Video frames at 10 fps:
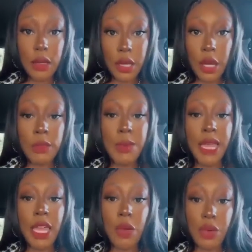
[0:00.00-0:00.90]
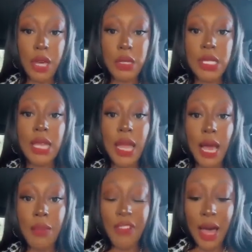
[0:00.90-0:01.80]
It comes back in with Kelsey
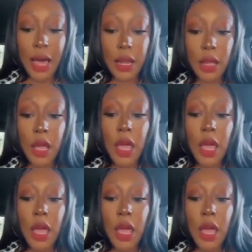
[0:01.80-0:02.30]
saying, I'm fine.